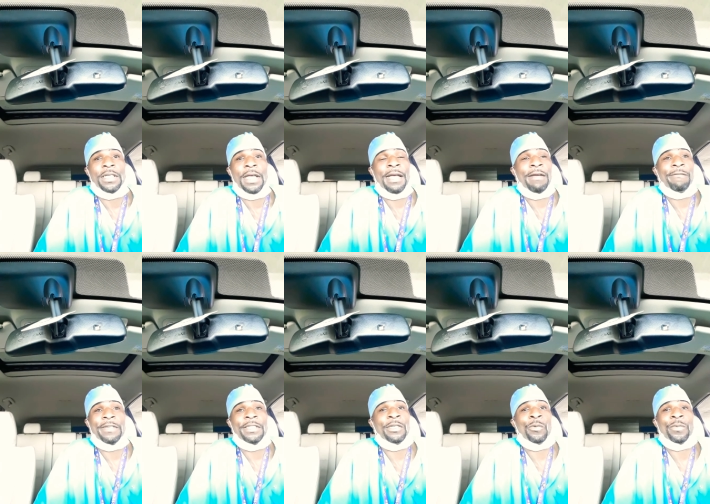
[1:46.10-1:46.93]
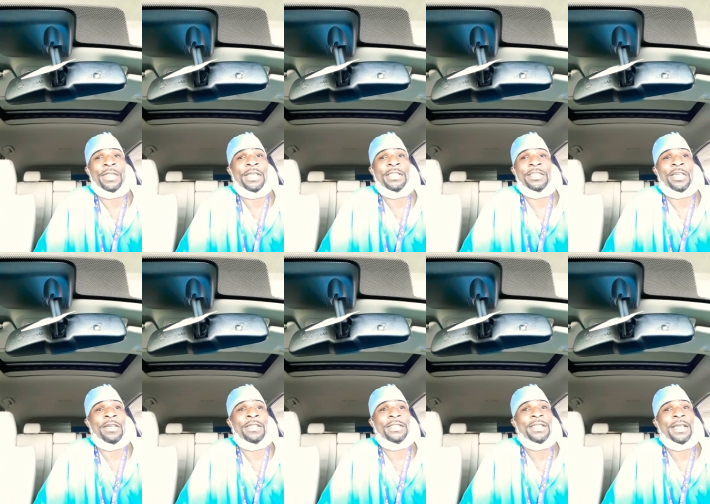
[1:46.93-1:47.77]
I really don't think
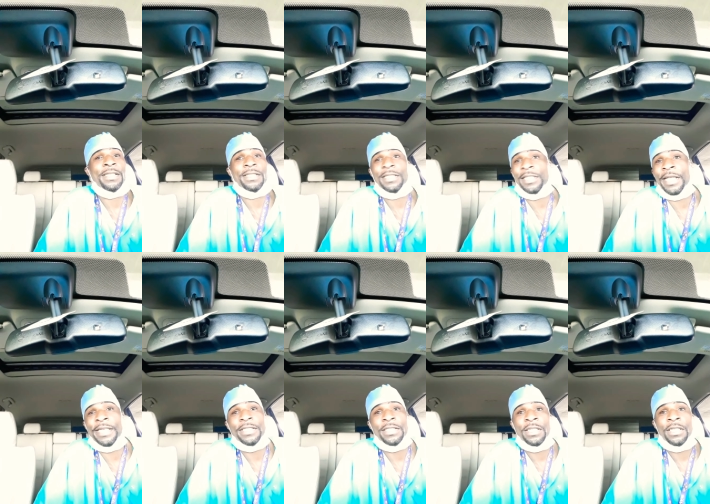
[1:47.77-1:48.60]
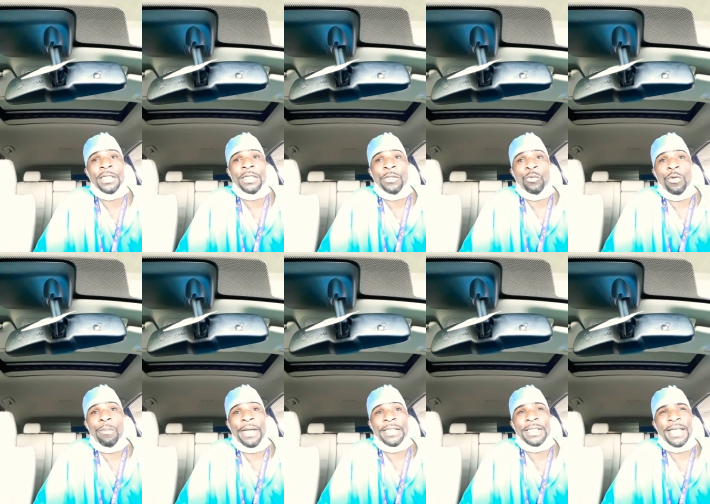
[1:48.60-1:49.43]
John stands a chance with
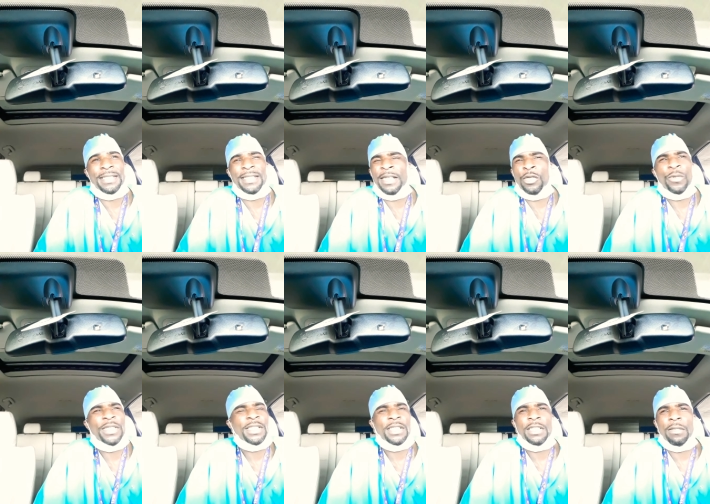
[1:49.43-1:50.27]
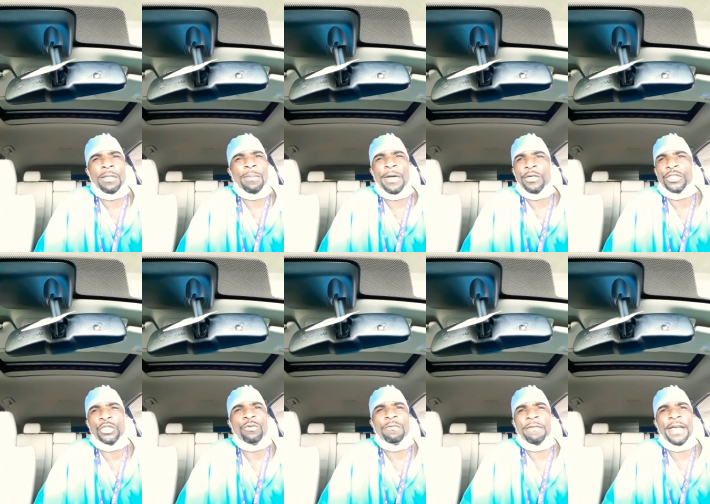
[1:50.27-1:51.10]
Mike Tyson. I know he said something about a
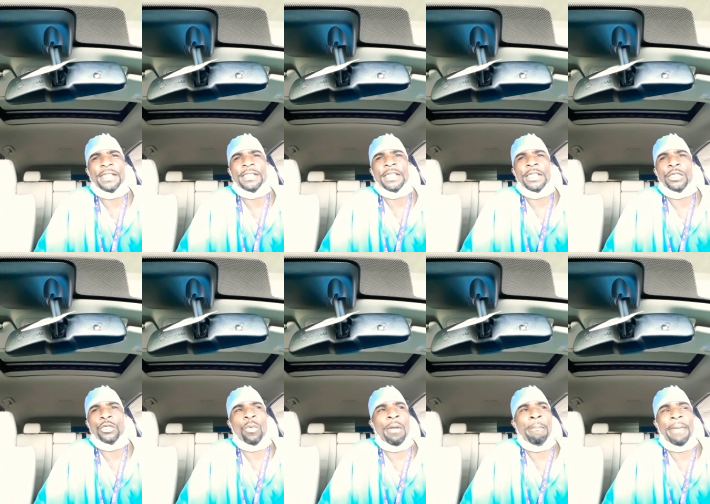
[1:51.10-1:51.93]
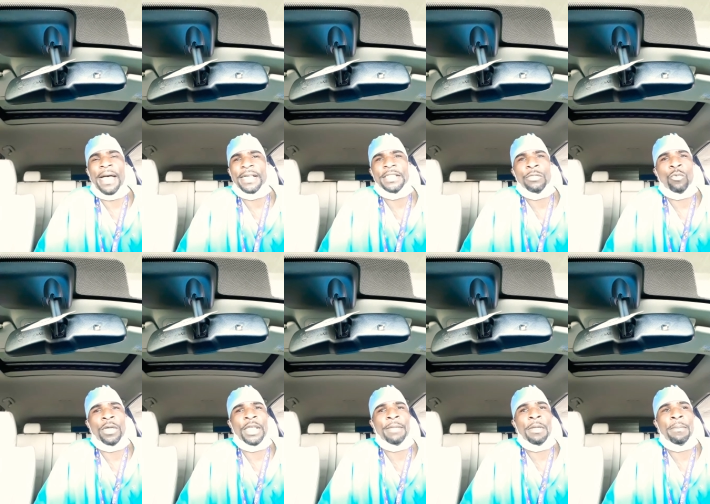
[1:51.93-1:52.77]
two-fight deal, one boxing,
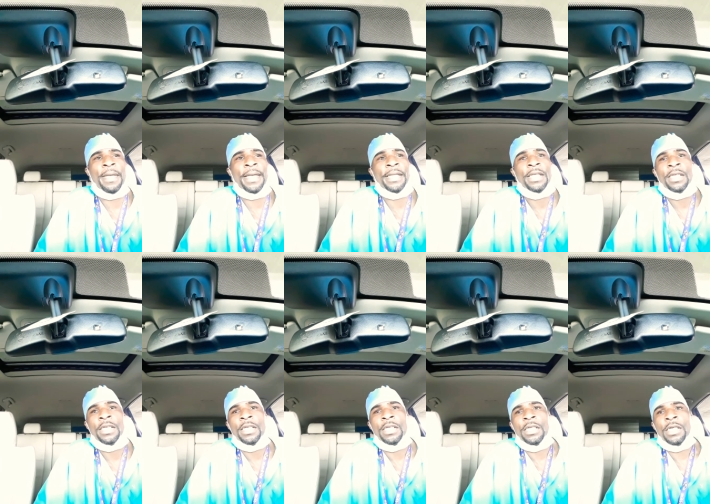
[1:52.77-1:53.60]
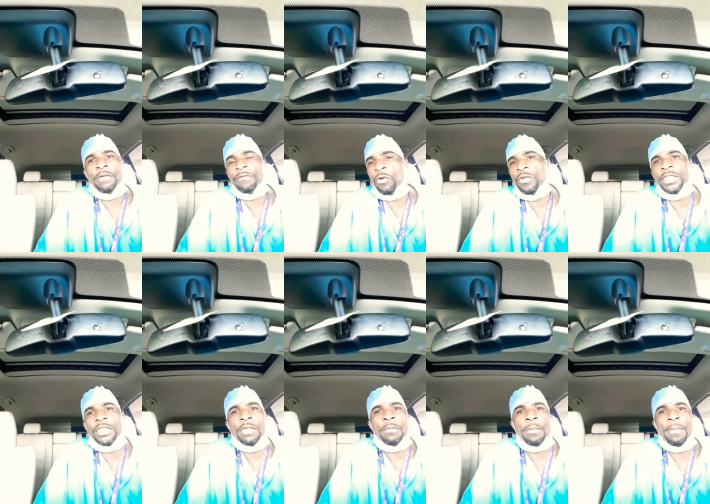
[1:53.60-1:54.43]
one MMA. Of course, in
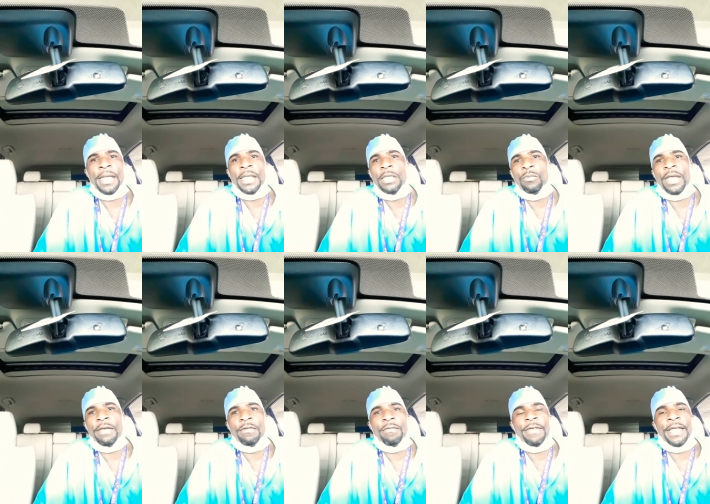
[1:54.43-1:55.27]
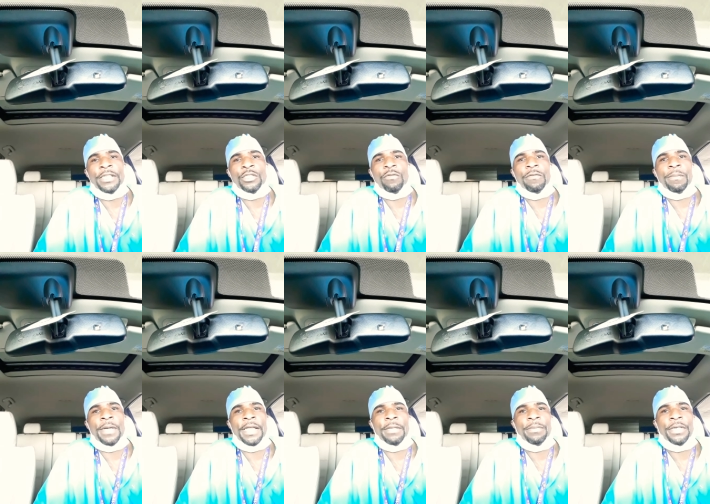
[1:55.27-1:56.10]
MMA, he would have the advantage over
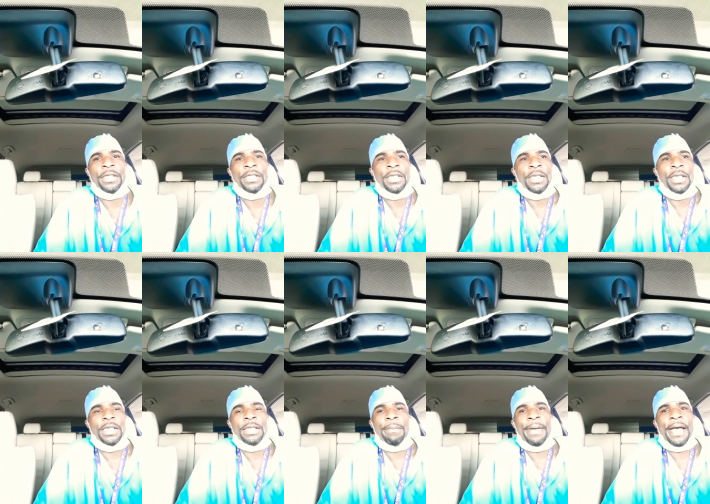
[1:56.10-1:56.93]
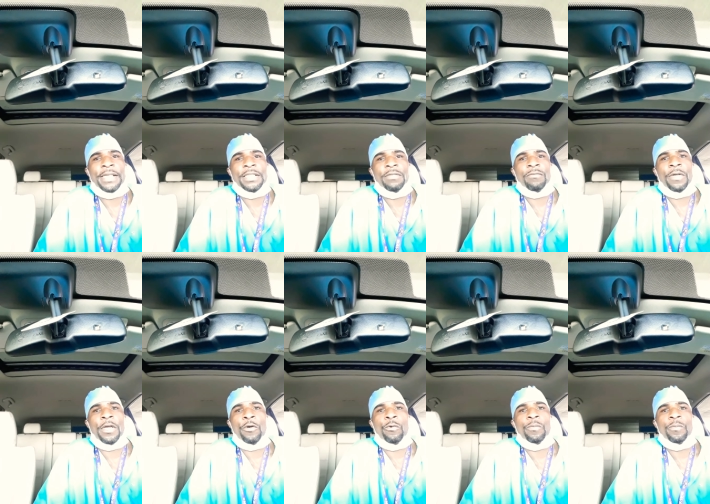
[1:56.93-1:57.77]
Mike, but in the boxing
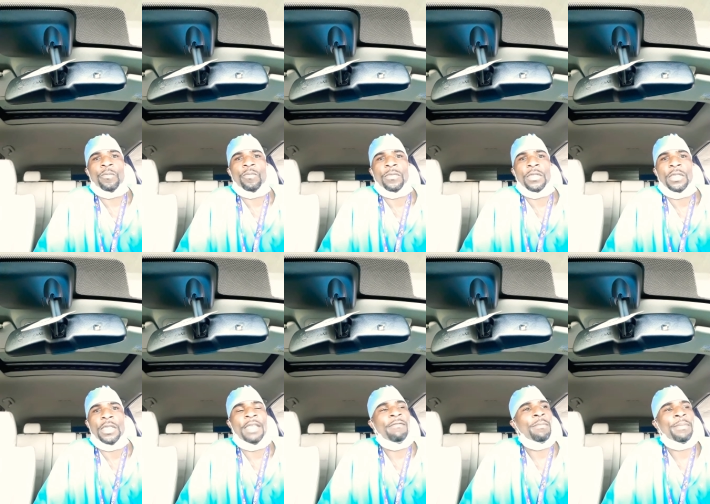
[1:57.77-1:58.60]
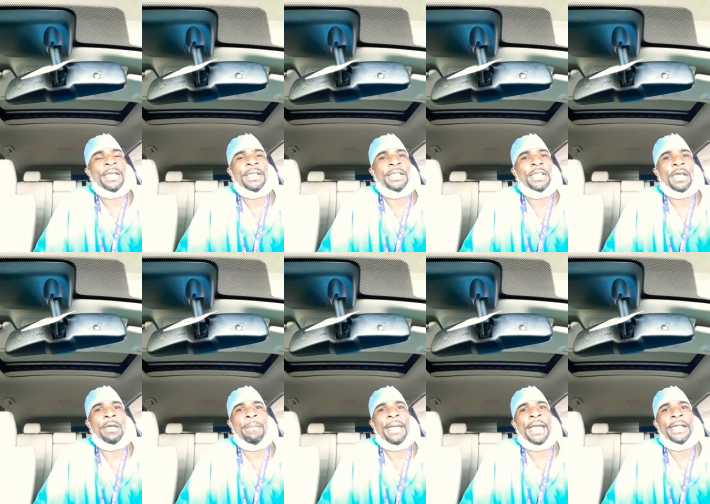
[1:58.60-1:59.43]
realm, even being a younger
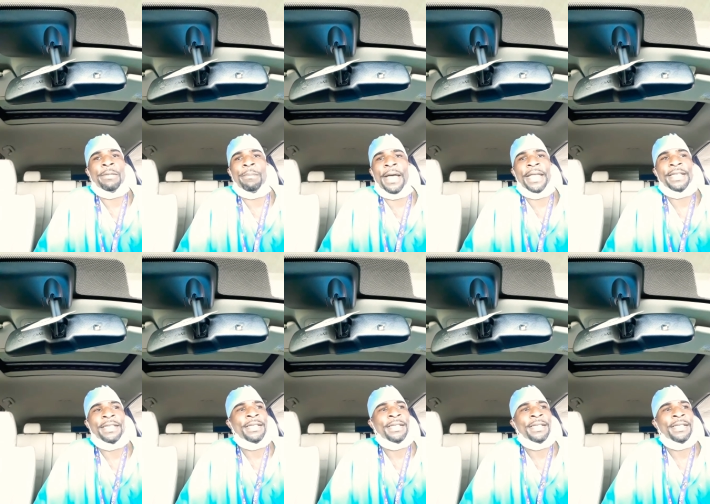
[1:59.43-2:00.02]
man and Mike